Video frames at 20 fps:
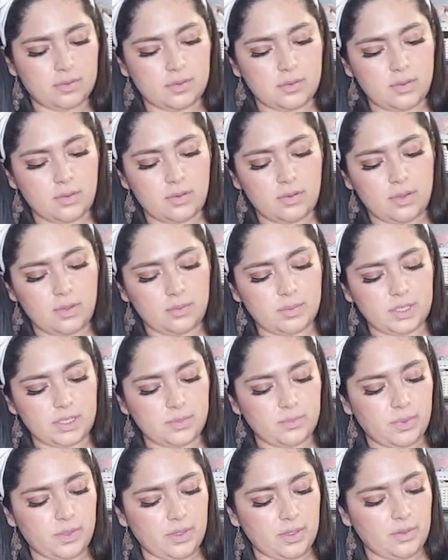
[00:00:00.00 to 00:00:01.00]
So I'm
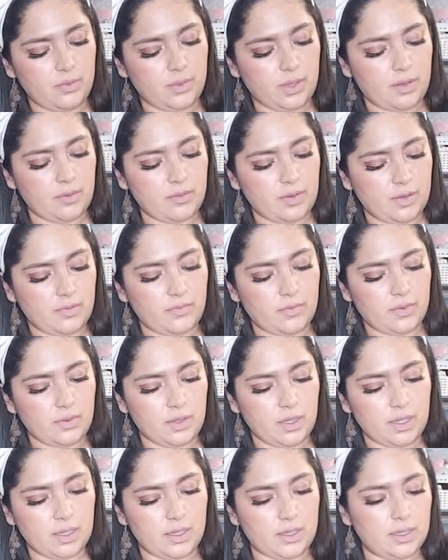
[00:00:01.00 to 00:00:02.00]
just putting wherever I feel
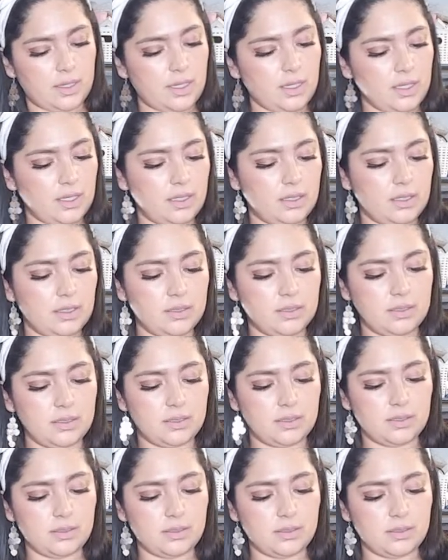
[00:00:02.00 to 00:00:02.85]
like it needs.